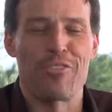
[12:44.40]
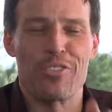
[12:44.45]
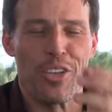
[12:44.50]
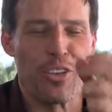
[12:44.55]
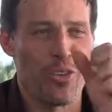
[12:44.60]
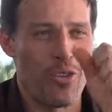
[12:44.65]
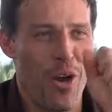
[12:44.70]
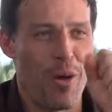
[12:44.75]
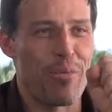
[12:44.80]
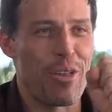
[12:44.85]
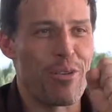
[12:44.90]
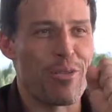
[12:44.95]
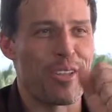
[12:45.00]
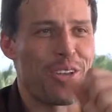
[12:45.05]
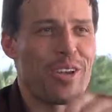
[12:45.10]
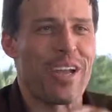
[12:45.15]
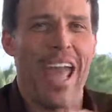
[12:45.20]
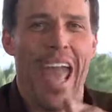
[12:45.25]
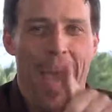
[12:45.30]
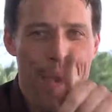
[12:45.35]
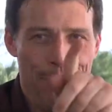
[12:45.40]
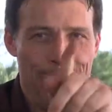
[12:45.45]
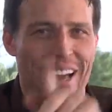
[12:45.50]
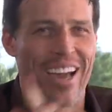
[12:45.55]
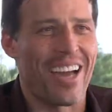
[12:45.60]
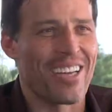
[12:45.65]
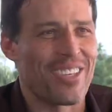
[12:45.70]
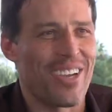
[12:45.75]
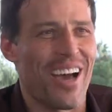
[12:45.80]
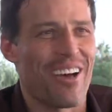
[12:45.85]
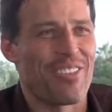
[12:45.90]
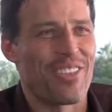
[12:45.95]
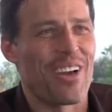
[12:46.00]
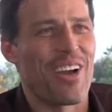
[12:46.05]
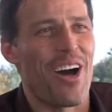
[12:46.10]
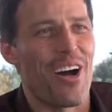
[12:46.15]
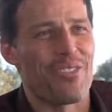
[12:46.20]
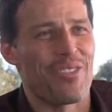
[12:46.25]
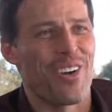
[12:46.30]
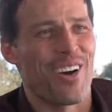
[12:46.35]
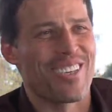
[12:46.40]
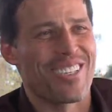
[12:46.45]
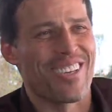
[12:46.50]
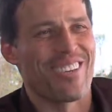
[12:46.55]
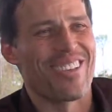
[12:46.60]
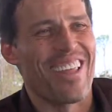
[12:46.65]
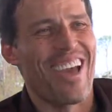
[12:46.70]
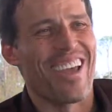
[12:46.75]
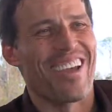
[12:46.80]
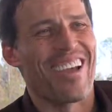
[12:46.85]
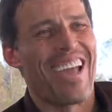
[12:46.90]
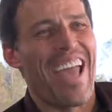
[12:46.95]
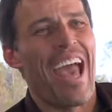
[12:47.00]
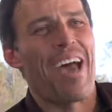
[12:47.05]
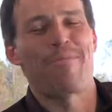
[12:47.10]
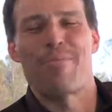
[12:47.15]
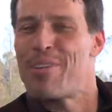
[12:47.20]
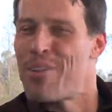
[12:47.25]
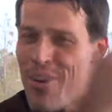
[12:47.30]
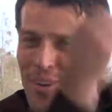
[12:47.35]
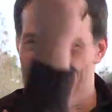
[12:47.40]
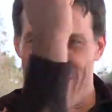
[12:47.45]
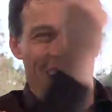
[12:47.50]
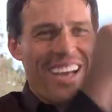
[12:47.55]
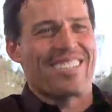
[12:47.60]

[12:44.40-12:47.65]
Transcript: see you normally with your cap. I got you off the golf course here without your cap, but normally